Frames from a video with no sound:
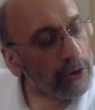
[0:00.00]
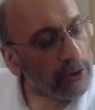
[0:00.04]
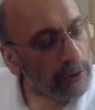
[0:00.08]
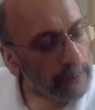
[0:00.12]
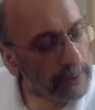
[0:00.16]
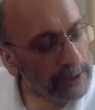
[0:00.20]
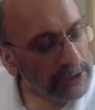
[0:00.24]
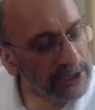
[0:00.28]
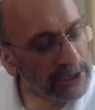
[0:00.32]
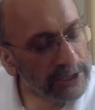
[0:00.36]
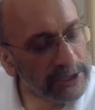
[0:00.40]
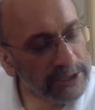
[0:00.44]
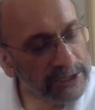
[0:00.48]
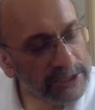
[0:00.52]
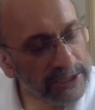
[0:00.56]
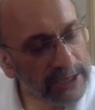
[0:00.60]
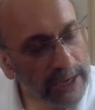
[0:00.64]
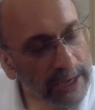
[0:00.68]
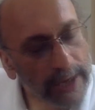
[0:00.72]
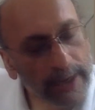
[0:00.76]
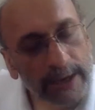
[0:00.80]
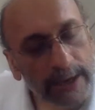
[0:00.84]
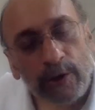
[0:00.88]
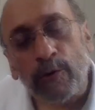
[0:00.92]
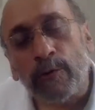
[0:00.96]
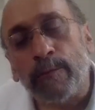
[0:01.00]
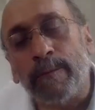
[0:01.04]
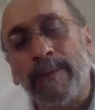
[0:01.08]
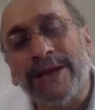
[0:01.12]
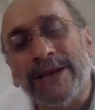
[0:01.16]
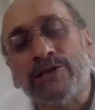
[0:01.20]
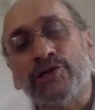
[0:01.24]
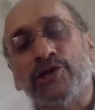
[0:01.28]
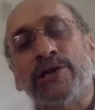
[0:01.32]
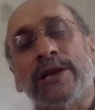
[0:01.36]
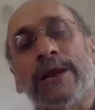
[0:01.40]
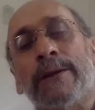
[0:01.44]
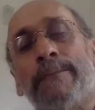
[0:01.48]
Gurbachan Singh, you
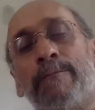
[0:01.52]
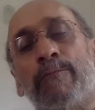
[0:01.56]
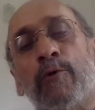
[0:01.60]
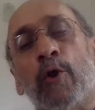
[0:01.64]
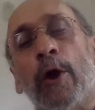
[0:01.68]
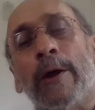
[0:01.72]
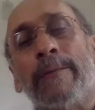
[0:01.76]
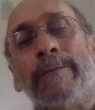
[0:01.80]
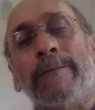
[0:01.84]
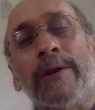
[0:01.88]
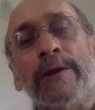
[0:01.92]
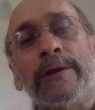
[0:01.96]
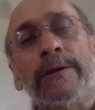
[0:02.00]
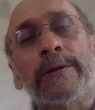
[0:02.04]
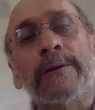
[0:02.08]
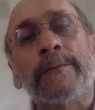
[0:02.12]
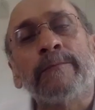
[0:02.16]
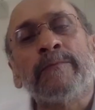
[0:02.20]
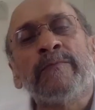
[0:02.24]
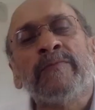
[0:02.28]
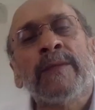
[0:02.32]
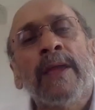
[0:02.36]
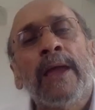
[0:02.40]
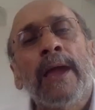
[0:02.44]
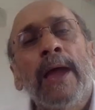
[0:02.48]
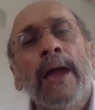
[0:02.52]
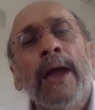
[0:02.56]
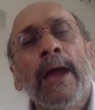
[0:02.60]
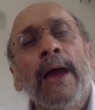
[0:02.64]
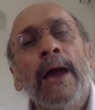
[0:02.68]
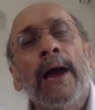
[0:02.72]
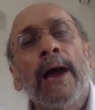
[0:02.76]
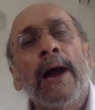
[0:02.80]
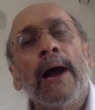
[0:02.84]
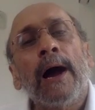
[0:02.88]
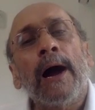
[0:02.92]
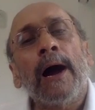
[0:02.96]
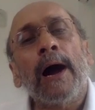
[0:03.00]
mentioned employment.
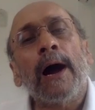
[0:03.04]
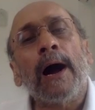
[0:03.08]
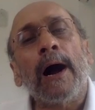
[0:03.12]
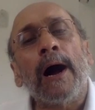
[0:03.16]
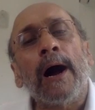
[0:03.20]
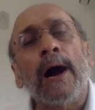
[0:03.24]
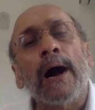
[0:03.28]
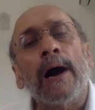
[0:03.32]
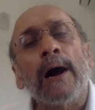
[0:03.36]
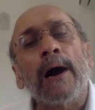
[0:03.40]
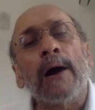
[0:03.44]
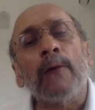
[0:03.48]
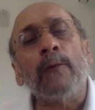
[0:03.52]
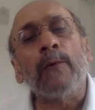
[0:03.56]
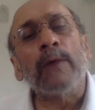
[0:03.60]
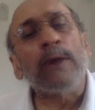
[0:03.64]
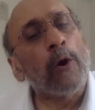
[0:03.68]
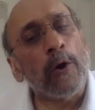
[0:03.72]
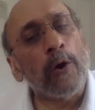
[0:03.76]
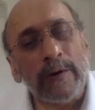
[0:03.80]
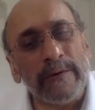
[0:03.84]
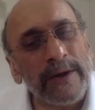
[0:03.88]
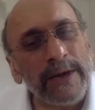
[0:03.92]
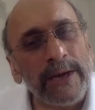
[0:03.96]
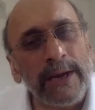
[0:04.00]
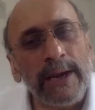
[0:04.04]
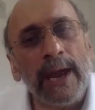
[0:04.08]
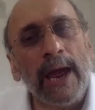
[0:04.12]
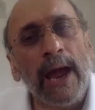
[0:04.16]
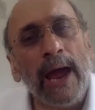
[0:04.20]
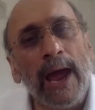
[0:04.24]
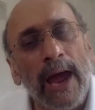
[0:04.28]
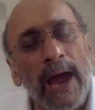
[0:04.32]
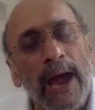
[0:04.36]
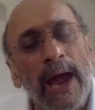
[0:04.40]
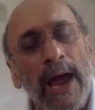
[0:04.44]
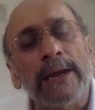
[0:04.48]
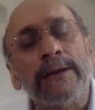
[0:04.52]
Uh, we already
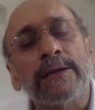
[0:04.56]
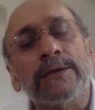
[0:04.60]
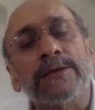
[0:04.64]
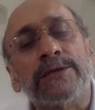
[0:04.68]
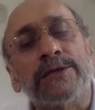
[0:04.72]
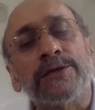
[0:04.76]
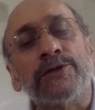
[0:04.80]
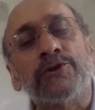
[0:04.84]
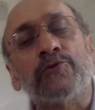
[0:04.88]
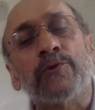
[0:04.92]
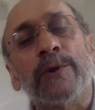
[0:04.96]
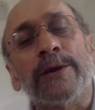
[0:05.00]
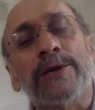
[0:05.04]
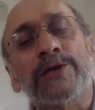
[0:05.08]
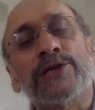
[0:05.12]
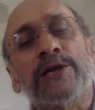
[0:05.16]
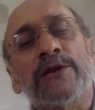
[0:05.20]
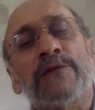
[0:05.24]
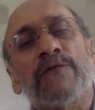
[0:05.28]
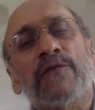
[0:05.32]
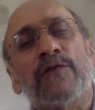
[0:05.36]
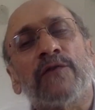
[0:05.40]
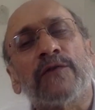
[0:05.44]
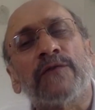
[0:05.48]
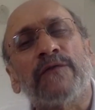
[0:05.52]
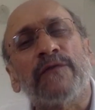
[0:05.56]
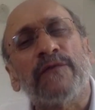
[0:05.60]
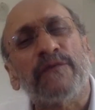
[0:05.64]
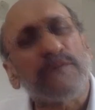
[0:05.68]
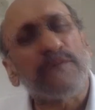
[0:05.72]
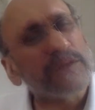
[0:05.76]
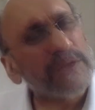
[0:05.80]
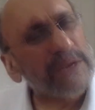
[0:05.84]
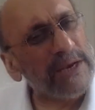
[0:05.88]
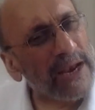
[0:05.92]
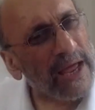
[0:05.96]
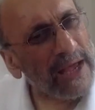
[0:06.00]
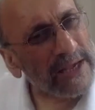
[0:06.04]
had a situation for, for
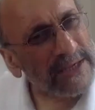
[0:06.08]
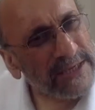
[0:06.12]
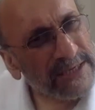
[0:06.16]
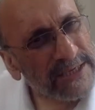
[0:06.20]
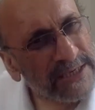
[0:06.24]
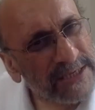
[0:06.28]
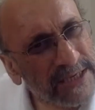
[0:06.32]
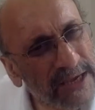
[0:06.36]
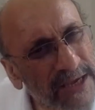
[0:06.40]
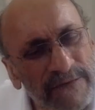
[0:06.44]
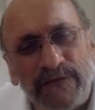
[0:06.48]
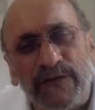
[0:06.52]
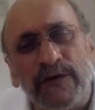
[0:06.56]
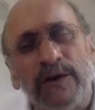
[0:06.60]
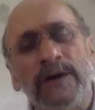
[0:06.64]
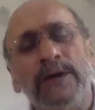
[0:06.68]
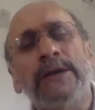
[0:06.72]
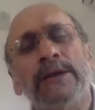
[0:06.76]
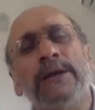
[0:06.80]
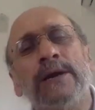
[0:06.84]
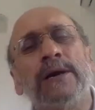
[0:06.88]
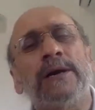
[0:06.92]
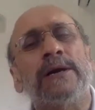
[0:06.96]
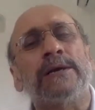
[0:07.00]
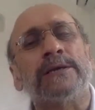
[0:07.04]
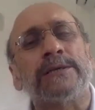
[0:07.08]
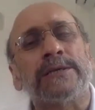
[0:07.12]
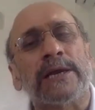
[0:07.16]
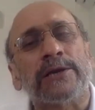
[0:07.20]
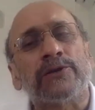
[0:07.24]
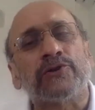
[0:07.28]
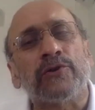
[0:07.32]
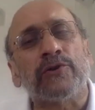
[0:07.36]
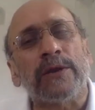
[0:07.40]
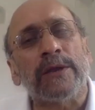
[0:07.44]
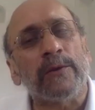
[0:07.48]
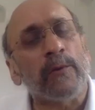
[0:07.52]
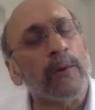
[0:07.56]
the last several years,
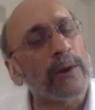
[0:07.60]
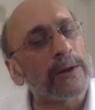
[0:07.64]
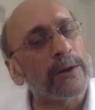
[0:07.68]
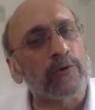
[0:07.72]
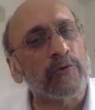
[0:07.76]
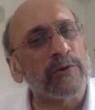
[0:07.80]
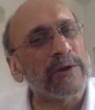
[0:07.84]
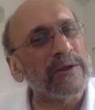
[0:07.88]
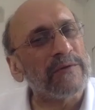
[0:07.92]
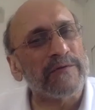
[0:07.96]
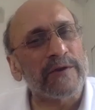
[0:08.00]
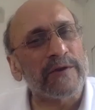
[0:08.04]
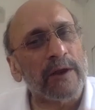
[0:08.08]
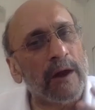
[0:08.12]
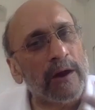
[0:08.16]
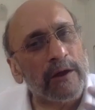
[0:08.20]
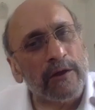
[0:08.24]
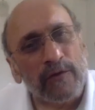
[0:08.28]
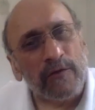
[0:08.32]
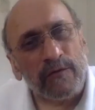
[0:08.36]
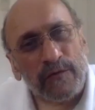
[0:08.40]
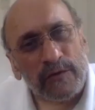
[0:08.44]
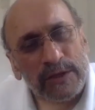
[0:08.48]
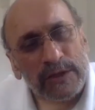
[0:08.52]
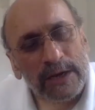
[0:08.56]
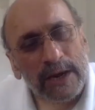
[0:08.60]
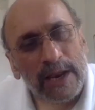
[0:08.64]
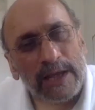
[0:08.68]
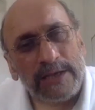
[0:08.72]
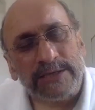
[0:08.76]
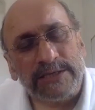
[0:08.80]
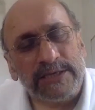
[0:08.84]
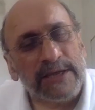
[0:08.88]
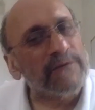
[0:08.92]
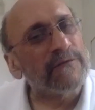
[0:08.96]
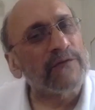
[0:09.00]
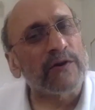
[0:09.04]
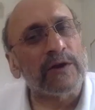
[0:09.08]
actually, one could even argue for the
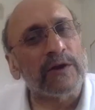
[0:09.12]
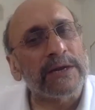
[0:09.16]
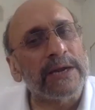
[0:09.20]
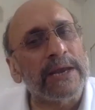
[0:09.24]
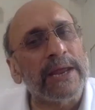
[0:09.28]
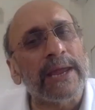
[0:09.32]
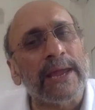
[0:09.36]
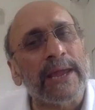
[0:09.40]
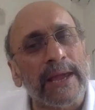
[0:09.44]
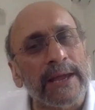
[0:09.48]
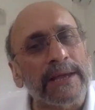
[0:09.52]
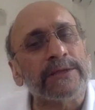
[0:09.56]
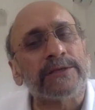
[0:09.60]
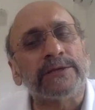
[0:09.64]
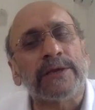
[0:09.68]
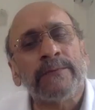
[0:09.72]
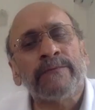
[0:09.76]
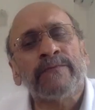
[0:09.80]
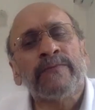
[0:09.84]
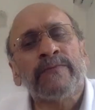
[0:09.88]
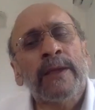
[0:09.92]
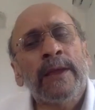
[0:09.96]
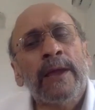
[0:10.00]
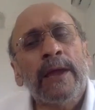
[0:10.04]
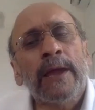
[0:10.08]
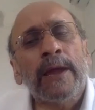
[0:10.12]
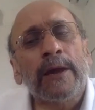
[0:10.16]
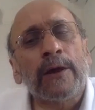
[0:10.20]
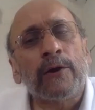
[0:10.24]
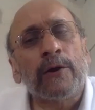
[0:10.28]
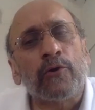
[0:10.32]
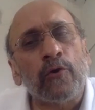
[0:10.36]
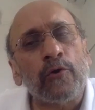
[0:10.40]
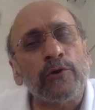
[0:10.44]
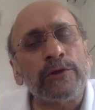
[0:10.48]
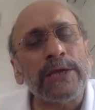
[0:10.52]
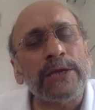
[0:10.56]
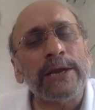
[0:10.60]
last several decades.
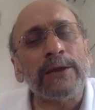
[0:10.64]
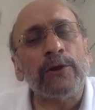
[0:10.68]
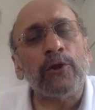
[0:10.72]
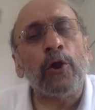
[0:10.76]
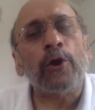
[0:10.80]
Growth had